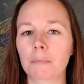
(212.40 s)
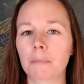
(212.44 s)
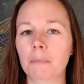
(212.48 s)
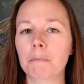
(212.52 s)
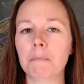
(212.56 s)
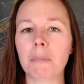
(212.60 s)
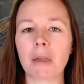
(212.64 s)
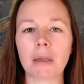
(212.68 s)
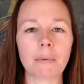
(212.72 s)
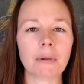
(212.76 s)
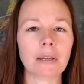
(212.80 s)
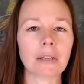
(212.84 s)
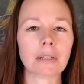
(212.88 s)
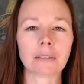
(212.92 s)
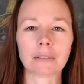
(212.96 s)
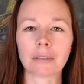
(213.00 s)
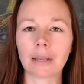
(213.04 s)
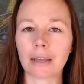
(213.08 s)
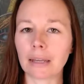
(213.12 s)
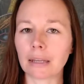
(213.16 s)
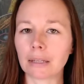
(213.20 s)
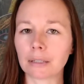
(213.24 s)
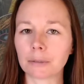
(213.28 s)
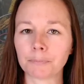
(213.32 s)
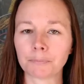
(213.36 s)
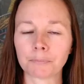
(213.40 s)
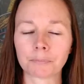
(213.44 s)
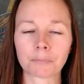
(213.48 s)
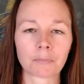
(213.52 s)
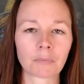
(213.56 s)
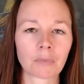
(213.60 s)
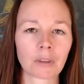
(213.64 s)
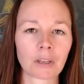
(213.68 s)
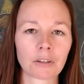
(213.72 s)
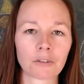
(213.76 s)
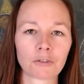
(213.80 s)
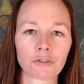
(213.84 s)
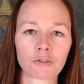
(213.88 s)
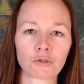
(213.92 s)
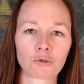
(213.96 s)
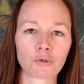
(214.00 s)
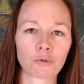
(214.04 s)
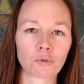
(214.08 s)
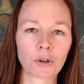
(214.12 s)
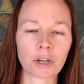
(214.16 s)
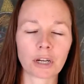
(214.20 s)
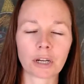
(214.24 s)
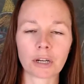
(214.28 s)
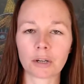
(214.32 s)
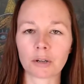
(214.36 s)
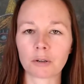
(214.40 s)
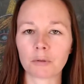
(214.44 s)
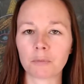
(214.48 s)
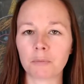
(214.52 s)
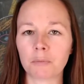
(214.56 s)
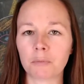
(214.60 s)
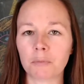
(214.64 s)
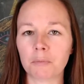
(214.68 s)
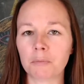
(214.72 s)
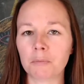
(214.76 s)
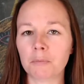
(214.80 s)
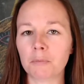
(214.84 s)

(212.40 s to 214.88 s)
Maybe it's like triggered